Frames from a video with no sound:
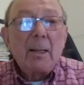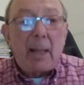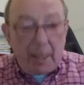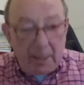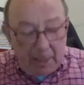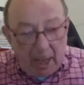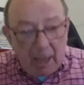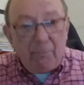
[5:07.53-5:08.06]

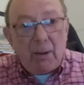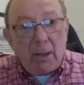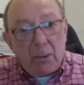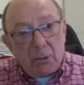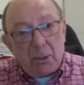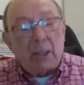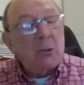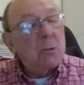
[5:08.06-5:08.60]
They gave
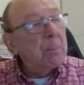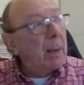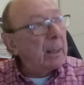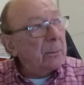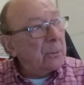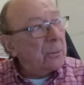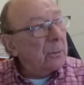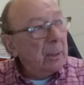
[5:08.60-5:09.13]
us 6
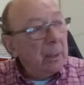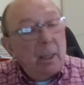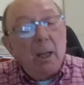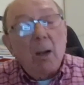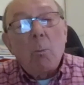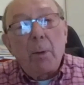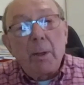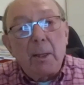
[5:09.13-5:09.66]
months.
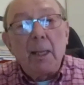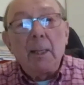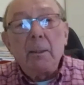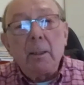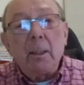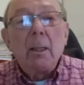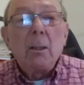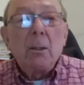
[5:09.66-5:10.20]

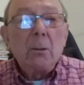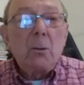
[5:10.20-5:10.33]
Within